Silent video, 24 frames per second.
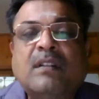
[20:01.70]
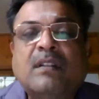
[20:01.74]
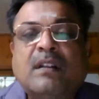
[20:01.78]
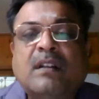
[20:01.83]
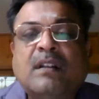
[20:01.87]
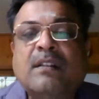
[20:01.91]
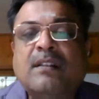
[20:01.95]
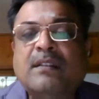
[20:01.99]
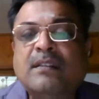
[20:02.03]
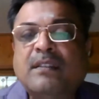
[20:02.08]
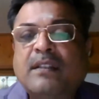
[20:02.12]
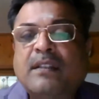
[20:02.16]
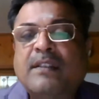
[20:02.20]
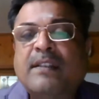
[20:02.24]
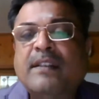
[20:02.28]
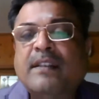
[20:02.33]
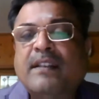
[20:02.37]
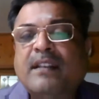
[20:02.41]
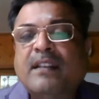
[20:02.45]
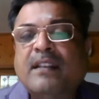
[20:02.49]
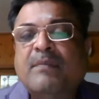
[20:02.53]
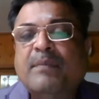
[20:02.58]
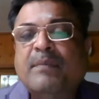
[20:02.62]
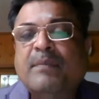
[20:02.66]
Another
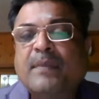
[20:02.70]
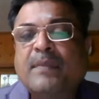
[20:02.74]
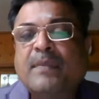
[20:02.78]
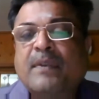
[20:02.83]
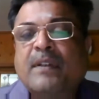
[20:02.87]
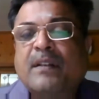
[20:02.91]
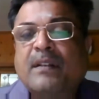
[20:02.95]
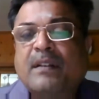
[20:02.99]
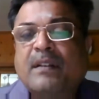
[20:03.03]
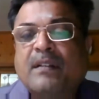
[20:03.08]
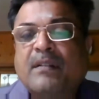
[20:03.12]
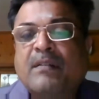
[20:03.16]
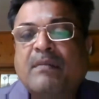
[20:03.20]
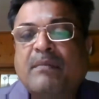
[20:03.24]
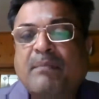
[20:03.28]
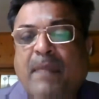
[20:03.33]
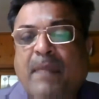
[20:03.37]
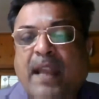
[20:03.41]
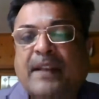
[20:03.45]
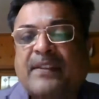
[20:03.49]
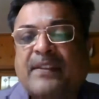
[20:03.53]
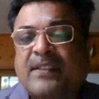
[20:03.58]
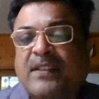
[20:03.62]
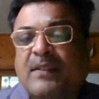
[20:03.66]
legal
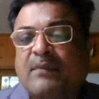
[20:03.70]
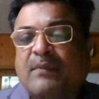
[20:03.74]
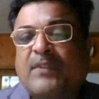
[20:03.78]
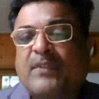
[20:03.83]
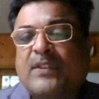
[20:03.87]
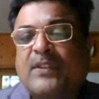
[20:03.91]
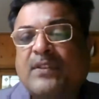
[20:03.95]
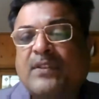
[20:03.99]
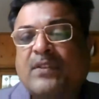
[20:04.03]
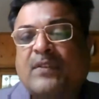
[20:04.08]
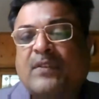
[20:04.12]
maxim which is